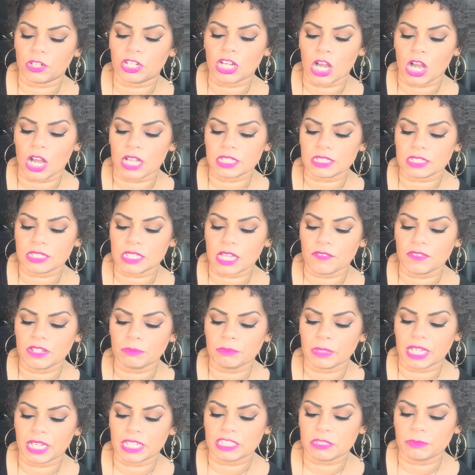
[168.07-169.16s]
causes of
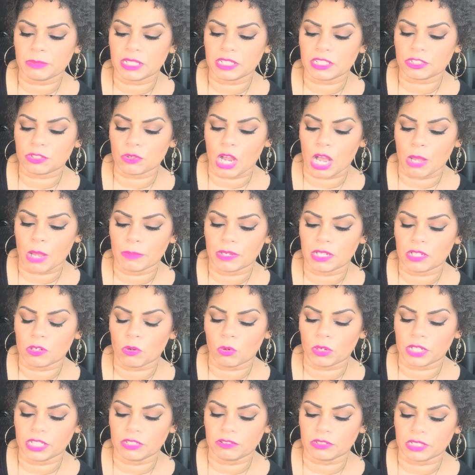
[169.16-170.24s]
enmeshment: trauma
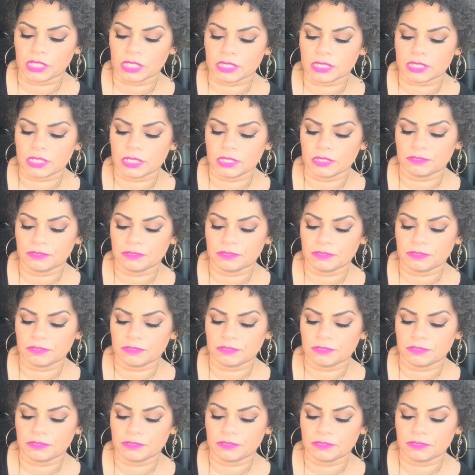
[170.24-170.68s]
or illness.